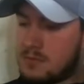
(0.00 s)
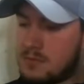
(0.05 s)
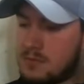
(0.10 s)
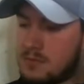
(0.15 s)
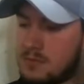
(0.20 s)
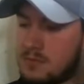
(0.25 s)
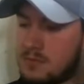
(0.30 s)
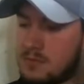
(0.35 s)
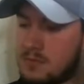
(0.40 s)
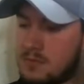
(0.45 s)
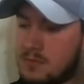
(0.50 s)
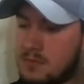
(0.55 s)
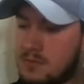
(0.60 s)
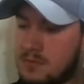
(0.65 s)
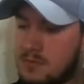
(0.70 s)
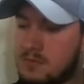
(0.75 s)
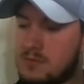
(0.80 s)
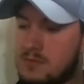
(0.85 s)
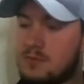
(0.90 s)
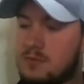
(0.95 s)

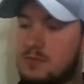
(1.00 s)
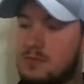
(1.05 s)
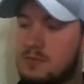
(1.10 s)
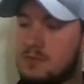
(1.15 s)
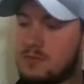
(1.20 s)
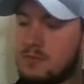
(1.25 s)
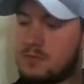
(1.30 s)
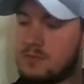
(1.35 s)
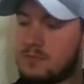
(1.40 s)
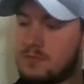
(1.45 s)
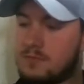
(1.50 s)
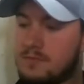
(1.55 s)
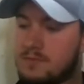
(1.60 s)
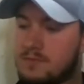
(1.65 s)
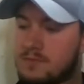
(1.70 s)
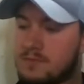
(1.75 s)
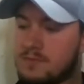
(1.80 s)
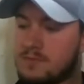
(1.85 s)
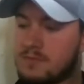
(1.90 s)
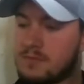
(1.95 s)

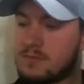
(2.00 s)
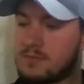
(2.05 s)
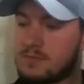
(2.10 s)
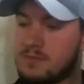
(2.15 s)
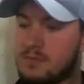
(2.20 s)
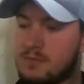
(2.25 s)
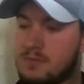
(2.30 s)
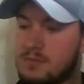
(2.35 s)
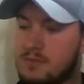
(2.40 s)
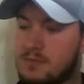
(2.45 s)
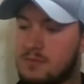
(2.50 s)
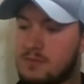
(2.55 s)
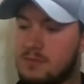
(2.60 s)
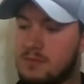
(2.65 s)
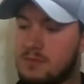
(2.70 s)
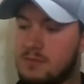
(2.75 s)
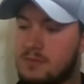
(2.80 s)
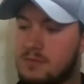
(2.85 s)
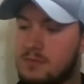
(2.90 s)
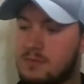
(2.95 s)

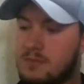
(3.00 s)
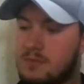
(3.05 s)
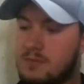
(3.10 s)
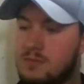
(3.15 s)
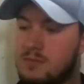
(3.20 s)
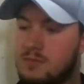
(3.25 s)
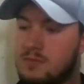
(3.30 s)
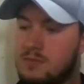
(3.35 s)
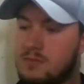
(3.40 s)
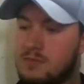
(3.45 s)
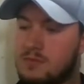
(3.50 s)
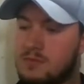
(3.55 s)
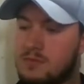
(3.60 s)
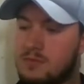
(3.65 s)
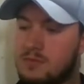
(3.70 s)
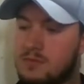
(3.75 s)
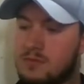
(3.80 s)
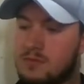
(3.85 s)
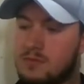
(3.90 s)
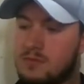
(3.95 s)

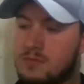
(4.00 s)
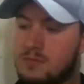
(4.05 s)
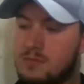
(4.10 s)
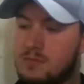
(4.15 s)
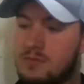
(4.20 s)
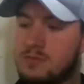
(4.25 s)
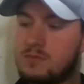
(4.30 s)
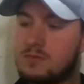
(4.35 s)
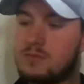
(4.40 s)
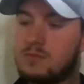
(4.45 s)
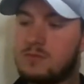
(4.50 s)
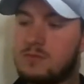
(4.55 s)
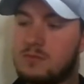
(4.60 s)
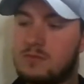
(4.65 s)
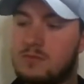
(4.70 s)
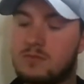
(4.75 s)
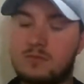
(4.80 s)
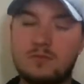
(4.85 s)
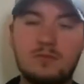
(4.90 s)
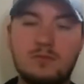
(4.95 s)

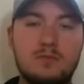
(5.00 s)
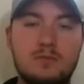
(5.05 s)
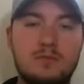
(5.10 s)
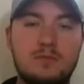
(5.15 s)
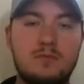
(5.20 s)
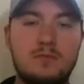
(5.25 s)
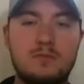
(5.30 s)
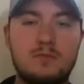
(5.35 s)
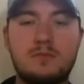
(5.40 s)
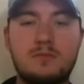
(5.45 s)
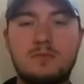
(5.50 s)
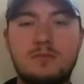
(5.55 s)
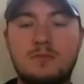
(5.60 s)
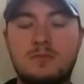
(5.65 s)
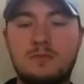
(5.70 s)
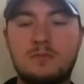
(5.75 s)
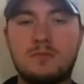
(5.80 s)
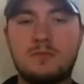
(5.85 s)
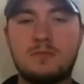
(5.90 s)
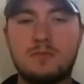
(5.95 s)

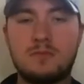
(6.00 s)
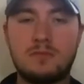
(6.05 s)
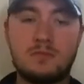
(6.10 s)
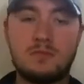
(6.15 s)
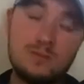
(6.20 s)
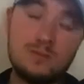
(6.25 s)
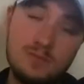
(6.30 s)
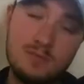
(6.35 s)
This person isn't speaking.